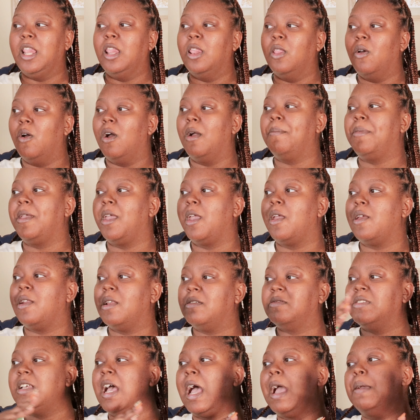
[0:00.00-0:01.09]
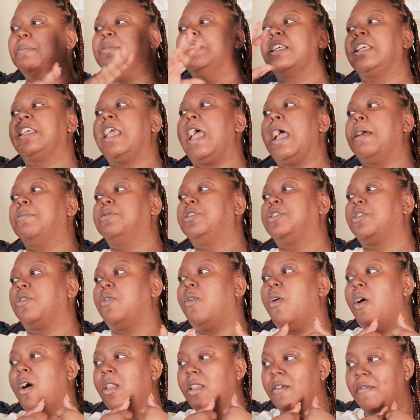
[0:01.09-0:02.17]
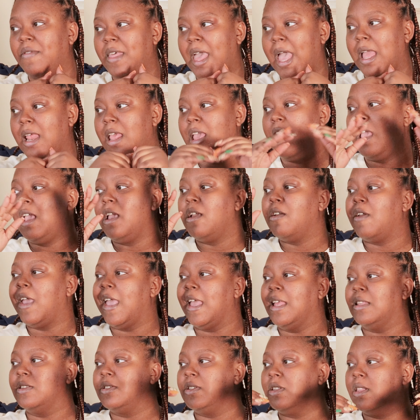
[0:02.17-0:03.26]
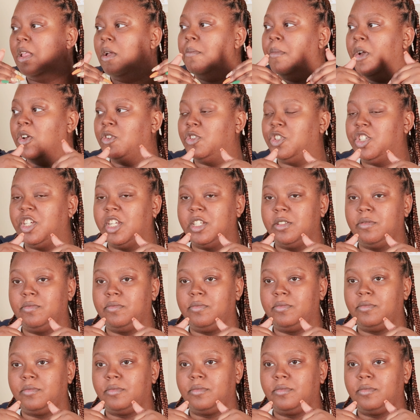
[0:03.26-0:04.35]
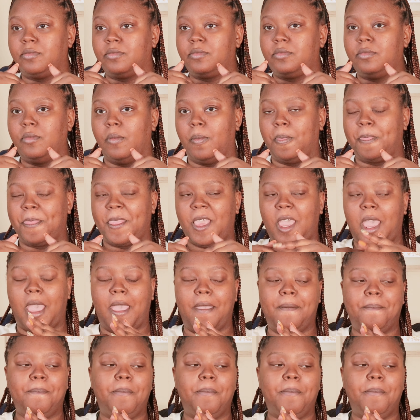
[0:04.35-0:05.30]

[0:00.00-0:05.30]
long period of time to capture all of that in slow motion. Okay?